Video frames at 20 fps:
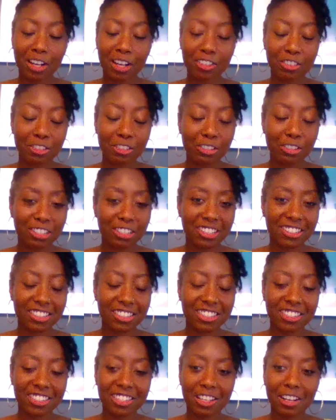Dr.
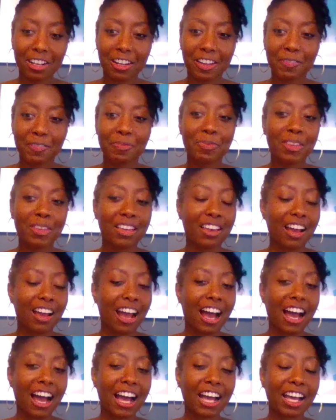Hooks.
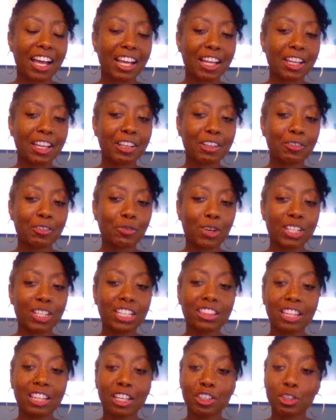I
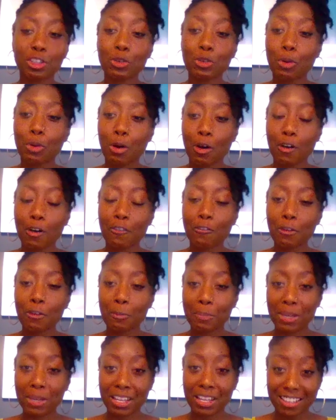want to thank you all
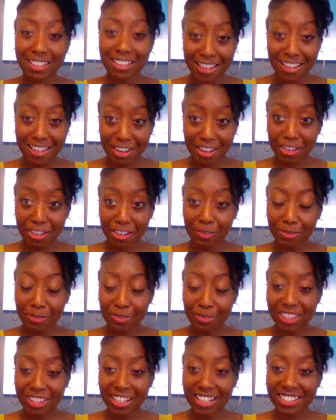for being here
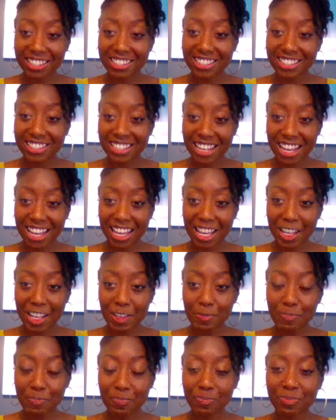with us
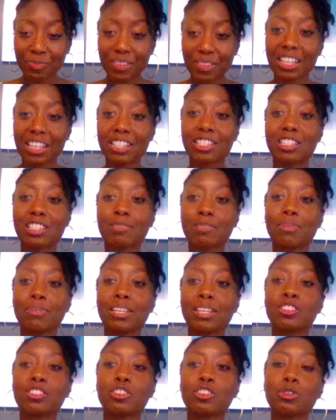today. It
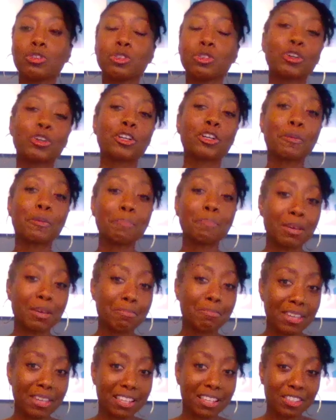speaks to your
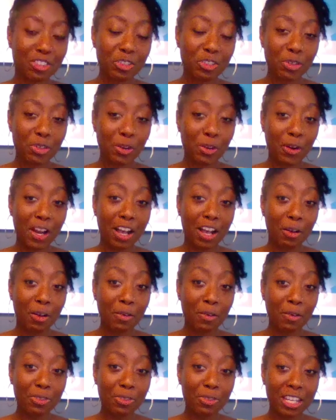commitment to your
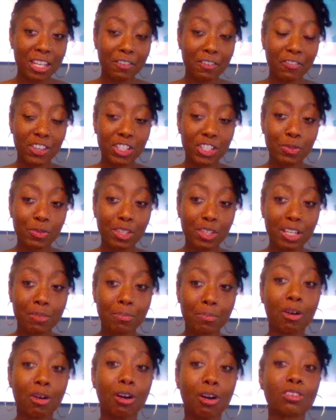health
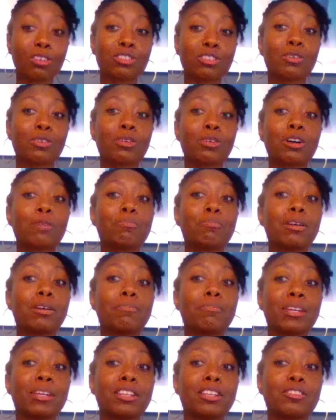individually, but also
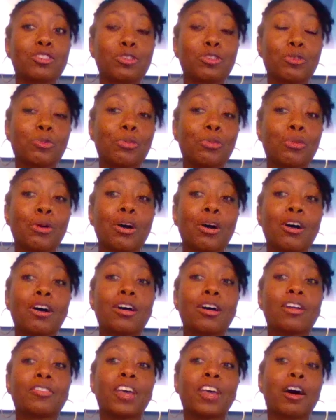commitment to
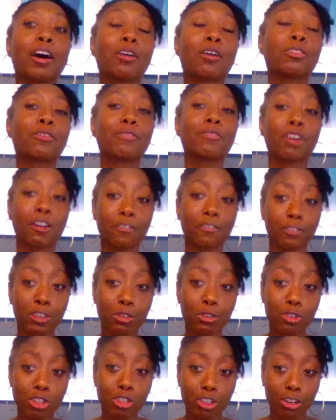the health of our
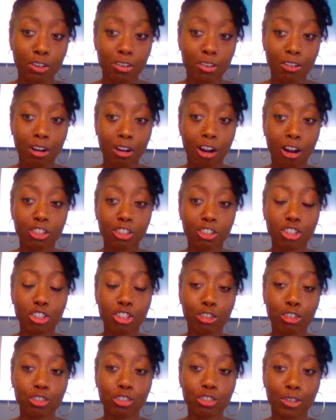future, our
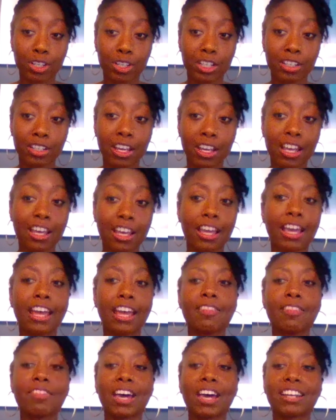children.
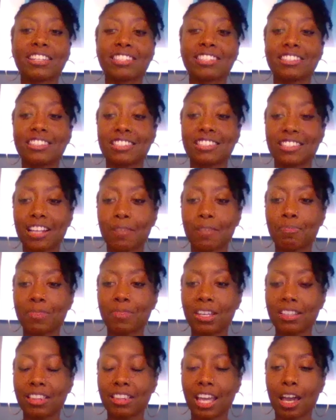And that is
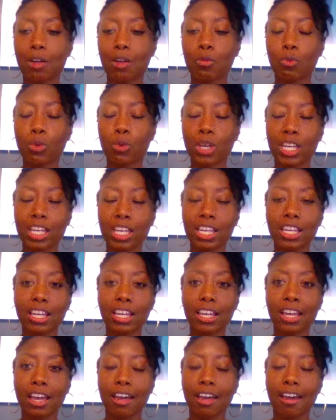something that
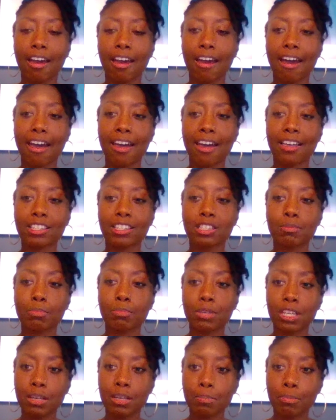we as
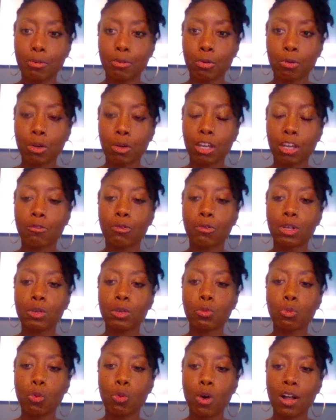people, if
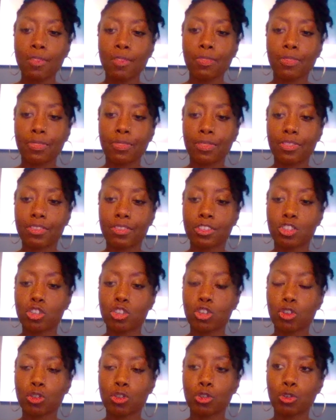we want
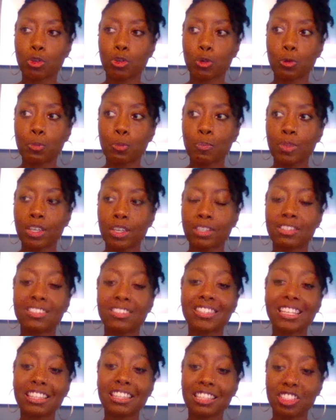to
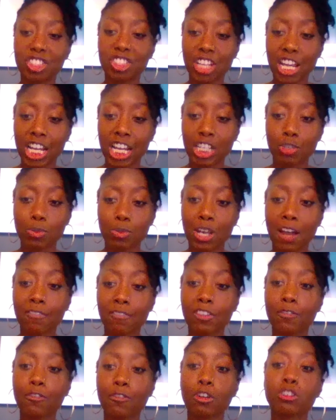see the change, we
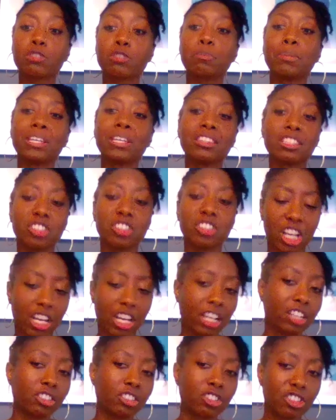have to first be the
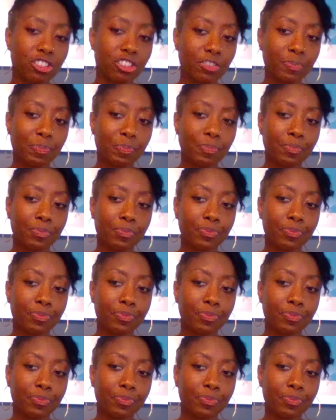change,